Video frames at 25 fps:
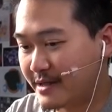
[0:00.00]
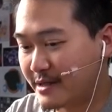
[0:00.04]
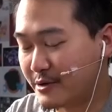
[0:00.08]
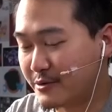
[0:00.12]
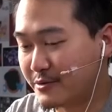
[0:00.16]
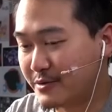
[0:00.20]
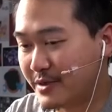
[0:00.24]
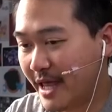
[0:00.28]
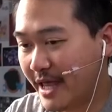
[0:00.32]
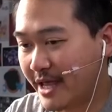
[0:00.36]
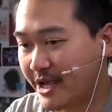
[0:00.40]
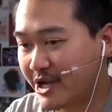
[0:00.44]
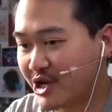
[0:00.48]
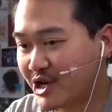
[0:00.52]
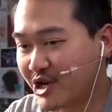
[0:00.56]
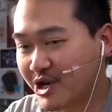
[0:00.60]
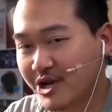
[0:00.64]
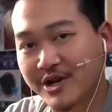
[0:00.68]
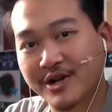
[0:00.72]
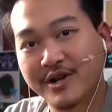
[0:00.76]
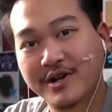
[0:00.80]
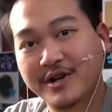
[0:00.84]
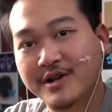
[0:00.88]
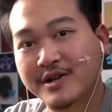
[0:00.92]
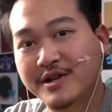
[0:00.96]

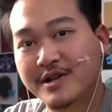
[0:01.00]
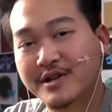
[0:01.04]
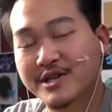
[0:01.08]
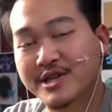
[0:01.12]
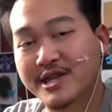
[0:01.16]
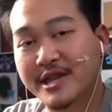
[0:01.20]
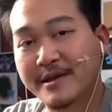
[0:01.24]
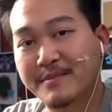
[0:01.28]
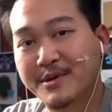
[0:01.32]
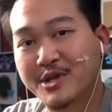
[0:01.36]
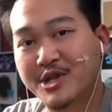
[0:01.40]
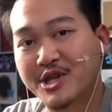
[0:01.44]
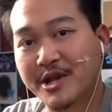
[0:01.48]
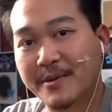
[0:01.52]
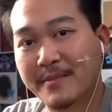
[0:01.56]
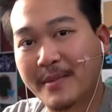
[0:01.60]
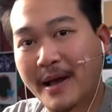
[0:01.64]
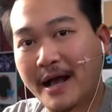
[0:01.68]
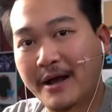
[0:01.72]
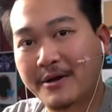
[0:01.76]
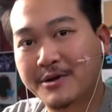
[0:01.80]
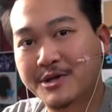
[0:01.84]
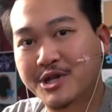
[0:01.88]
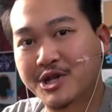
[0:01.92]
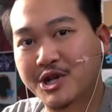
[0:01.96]
Lunasia Dim Sum
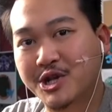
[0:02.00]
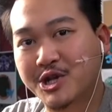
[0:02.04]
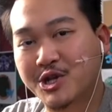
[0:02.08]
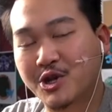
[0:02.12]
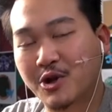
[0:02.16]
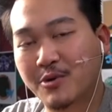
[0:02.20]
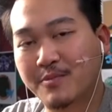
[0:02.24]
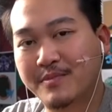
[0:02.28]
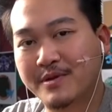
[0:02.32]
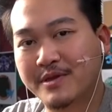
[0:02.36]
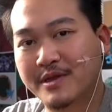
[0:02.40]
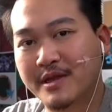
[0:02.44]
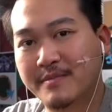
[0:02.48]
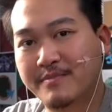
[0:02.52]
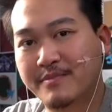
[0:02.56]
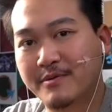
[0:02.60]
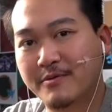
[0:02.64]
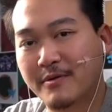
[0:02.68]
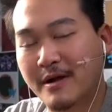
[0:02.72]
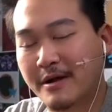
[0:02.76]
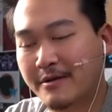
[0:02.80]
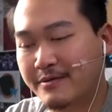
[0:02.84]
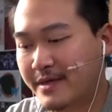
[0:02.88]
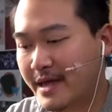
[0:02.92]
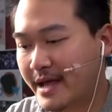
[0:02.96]
House just opened up
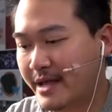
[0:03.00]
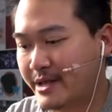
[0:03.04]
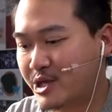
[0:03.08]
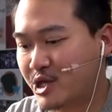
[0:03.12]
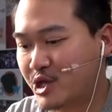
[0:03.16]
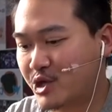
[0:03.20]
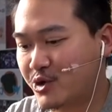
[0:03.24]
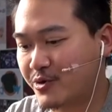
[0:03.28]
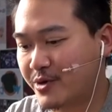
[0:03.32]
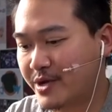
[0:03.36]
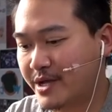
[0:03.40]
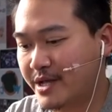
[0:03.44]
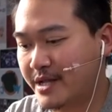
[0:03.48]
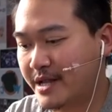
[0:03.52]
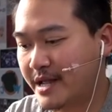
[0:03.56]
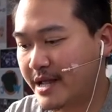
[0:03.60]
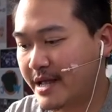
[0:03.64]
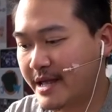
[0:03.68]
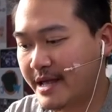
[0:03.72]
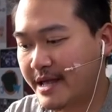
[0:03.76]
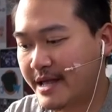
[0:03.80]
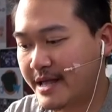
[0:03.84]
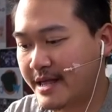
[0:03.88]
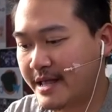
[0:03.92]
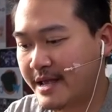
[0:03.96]
around that street,
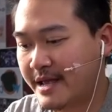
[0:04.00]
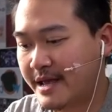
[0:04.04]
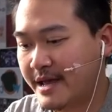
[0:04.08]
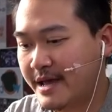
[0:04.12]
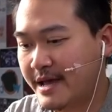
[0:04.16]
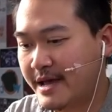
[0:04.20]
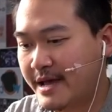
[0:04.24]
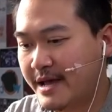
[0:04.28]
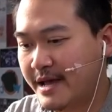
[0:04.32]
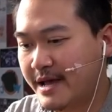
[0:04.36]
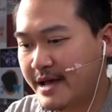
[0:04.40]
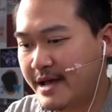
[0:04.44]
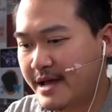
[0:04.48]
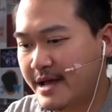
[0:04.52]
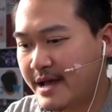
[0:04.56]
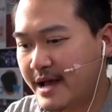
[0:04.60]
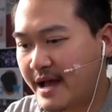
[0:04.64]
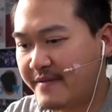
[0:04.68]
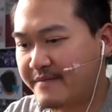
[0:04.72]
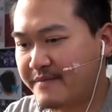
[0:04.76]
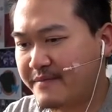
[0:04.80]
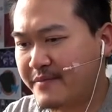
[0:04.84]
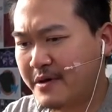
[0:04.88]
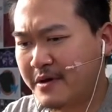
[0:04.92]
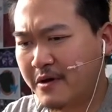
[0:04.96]
and
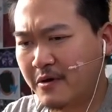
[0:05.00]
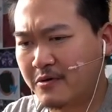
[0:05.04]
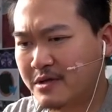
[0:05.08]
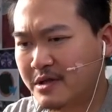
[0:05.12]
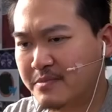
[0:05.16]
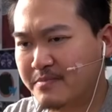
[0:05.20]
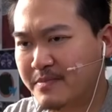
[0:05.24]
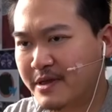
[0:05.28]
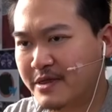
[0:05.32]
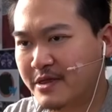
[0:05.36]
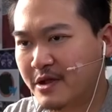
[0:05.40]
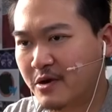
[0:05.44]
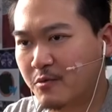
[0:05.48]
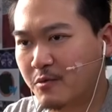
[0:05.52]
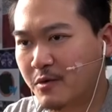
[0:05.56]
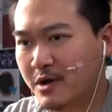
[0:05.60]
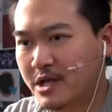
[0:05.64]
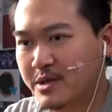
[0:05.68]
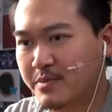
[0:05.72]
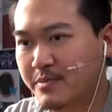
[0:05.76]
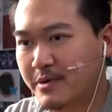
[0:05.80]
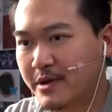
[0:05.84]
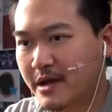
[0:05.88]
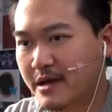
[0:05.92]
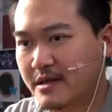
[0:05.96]
I've only been there
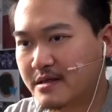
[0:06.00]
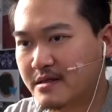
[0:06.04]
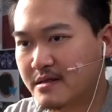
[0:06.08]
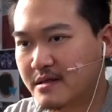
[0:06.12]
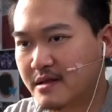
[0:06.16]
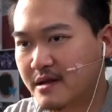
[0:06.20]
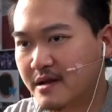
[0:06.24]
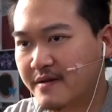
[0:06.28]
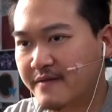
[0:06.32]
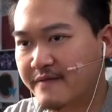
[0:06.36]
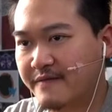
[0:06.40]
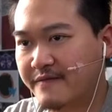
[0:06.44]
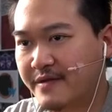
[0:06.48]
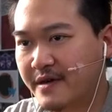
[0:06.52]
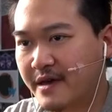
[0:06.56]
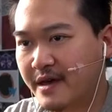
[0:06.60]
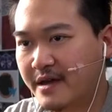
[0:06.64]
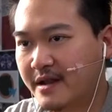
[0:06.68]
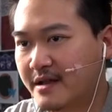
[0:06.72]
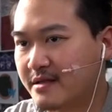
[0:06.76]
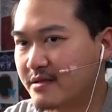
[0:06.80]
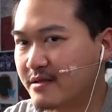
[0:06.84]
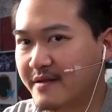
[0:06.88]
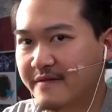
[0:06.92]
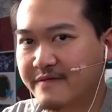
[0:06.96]
once, but I love
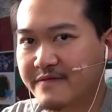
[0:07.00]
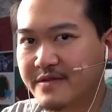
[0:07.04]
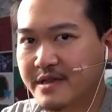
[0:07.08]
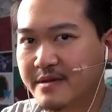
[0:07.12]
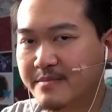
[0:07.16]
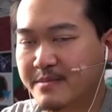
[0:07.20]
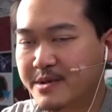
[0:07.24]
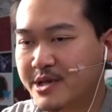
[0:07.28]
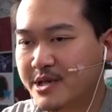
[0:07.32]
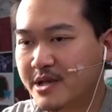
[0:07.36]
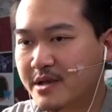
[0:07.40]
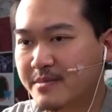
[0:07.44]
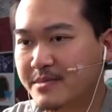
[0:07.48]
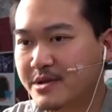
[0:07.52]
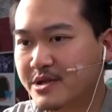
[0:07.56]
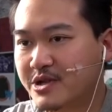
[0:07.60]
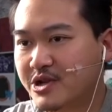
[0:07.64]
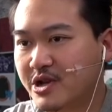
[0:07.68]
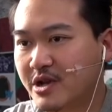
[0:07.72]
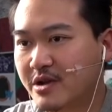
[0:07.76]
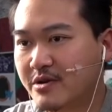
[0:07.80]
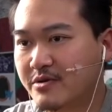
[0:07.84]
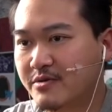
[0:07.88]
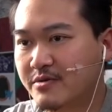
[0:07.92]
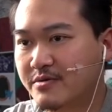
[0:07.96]
that. I love dim sum in
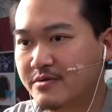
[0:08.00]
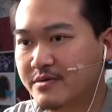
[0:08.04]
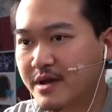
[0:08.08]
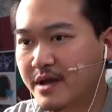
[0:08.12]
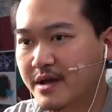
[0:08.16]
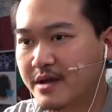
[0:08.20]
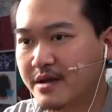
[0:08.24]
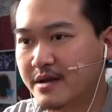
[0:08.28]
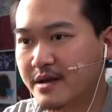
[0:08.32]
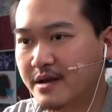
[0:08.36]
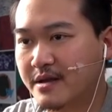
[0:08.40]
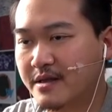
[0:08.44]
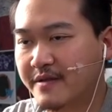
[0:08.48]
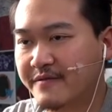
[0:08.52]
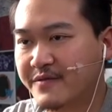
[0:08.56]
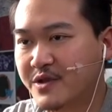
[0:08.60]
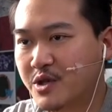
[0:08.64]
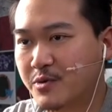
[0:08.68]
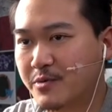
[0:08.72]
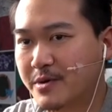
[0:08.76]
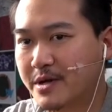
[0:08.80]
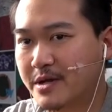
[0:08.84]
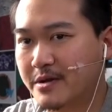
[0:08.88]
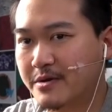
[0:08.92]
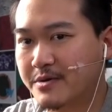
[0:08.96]
general. Yeah, I love
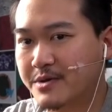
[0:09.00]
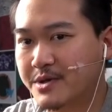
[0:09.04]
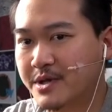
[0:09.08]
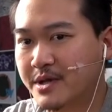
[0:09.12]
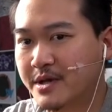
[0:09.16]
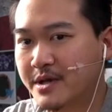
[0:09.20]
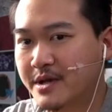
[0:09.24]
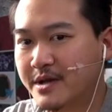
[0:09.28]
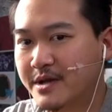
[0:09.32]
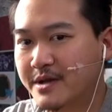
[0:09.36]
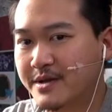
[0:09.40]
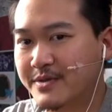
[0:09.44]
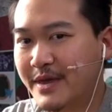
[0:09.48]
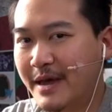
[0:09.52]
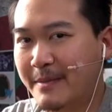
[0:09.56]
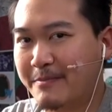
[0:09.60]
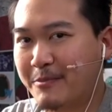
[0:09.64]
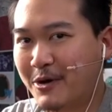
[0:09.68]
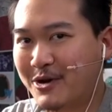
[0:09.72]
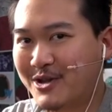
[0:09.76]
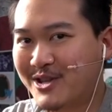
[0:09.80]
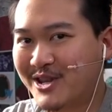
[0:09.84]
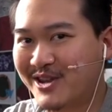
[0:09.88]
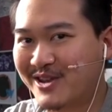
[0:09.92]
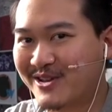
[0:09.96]
Cerritos. That
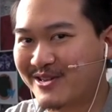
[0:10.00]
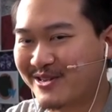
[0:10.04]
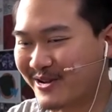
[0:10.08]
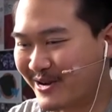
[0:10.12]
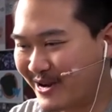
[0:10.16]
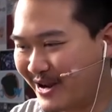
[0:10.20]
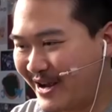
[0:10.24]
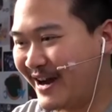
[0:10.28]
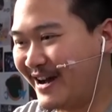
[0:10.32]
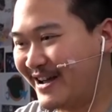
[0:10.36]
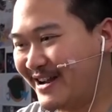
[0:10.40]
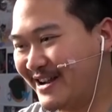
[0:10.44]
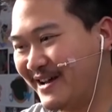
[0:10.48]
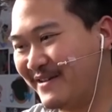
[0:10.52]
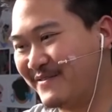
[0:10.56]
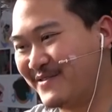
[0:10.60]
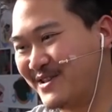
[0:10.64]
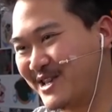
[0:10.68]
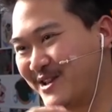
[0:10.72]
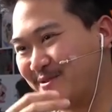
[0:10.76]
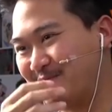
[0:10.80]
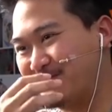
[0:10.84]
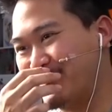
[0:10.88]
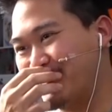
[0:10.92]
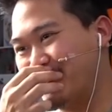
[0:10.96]
particular cut of
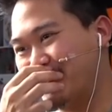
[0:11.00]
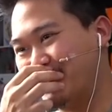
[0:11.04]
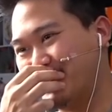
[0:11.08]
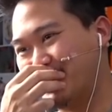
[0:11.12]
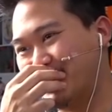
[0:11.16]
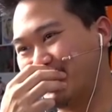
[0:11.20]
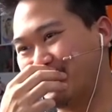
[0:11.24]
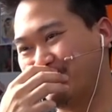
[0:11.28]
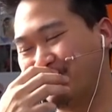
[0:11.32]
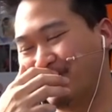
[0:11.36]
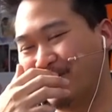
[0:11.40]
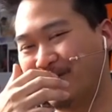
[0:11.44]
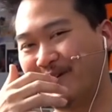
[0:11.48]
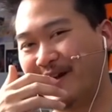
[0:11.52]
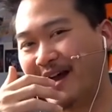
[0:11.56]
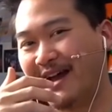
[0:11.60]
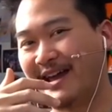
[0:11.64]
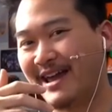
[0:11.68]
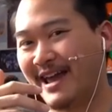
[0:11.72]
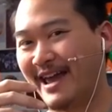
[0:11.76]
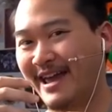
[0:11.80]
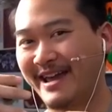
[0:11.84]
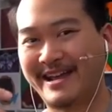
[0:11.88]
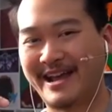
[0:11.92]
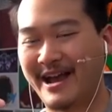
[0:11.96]
Cerritos is where I
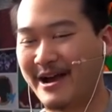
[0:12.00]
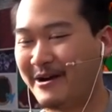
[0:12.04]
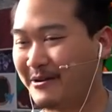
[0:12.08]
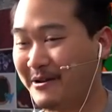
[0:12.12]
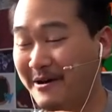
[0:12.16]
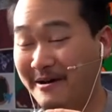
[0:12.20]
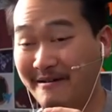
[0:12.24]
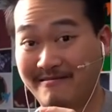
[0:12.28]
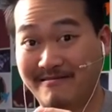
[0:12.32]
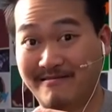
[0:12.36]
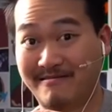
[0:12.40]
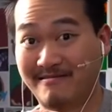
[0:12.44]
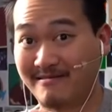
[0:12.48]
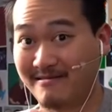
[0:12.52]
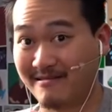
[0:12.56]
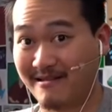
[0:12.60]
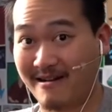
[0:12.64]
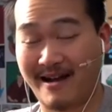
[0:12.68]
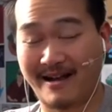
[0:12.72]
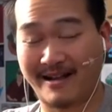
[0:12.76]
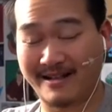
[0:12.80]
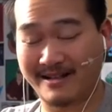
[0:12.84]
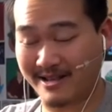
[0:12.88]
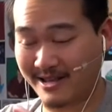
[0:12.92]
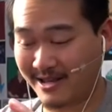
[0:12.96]
hang out a
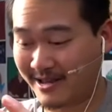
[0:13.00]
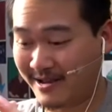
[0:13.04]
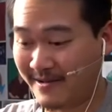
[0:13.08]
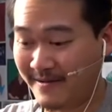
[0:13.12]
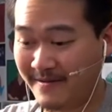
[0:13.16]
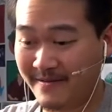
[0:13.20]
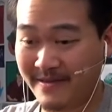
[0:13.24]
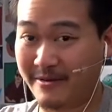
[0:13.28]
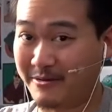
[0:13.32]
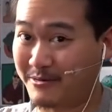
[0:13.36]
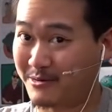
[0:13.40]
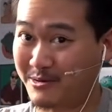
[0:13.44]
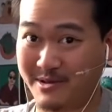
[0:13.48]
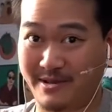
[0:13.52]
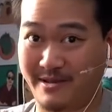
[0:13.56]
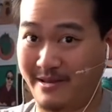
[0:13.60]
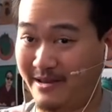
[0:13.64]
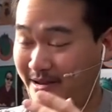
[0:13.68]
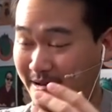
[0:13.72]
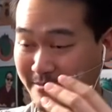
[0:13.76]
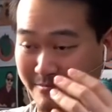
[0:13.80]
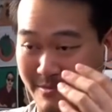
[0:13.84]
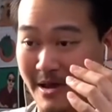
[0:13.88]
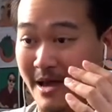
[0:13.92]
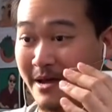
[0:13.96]
lot. I was
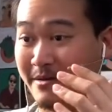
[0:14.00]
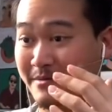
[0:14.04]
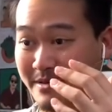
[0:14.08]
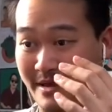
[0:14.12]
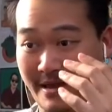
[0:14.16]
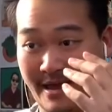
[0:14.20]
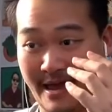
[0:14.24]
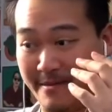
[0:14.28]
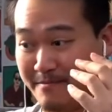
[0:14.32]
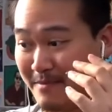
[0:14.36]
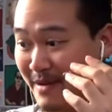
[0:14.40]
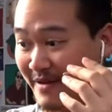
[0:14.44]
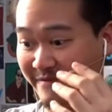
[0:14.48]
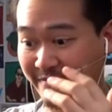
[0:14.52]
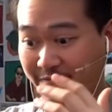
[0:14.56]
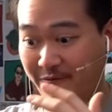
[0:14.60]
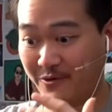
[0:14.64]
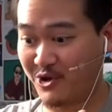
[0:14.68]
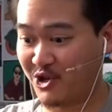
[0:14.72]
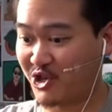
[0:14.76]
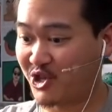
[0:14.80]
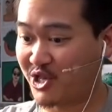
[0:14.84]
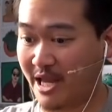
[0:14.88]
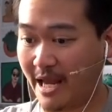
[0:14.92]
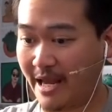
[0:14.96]
like, I had my
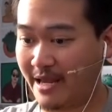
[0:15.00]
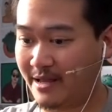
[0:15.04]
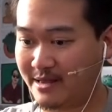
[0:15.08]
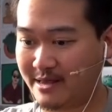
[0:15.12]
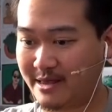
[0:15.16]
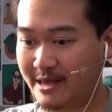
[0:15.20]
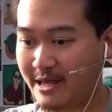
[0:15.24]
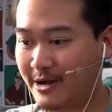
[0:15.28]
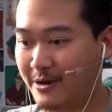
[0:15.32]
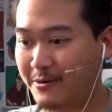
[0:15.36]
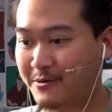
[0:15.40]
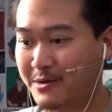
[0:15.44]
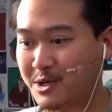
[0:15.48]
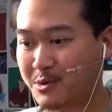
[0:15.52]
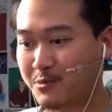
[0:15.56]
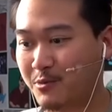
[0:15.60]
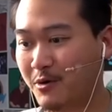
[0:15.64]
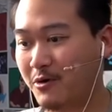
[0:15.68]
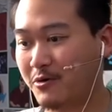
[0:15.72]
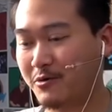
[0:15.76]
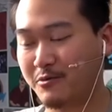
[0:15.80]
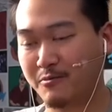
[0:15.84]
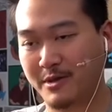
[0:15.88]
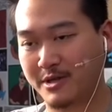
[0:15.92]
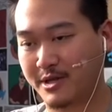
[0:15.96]
first date there as
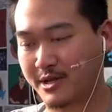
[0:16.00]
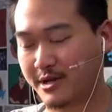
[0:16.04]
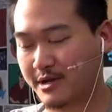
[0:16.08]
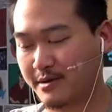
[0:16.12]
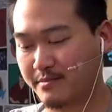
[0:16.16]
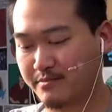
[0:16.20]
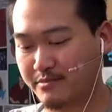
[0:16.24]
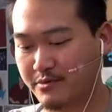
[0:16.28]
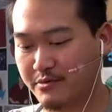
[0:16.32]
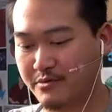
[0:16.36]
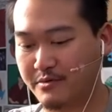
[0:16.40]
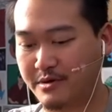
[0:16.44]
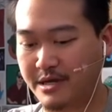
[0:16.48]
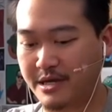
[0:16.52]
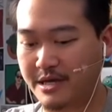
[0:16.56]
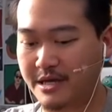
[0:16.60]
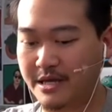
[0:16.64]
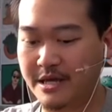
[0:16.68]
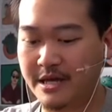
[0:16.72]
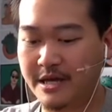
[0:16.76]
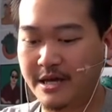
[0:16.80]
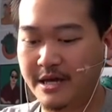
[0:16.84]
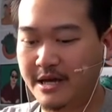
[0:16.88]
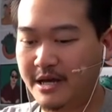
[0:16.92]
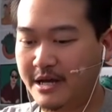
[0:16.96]
well. We went to
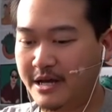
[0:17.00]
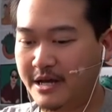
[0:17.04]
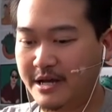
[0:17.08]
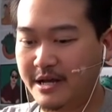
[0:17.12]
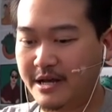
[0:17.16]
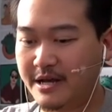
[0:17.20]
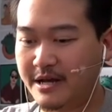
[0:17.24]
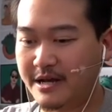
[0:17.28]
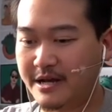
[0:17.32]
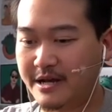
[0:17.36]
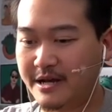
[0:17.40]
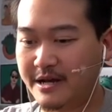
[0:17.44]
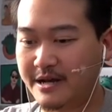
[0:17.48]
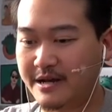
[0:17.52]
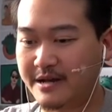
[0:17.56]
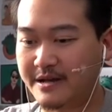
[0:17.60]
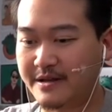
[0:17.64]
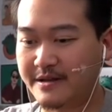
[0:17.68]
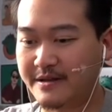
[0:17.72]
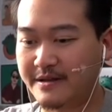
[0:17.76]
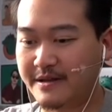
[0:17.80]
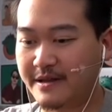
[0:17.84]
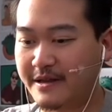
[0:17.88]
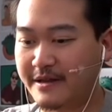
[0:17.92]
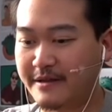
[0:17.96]
Kabuki,
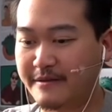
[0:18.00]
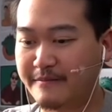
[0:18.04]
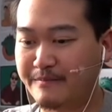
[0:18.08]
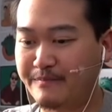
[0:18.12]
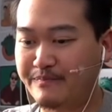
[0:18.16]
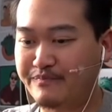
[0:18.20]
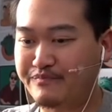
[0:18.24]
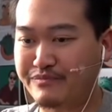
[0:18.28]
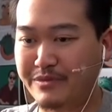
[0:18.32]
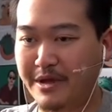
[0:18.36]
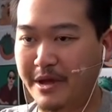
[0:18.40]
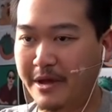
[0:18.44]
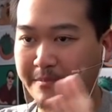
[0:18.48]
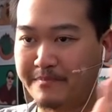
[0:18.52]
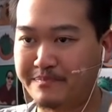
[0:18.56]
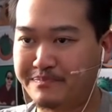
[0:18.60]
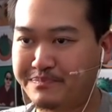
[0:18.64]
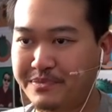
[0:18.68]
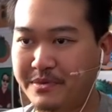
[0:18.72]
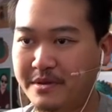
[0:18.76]
and yeah.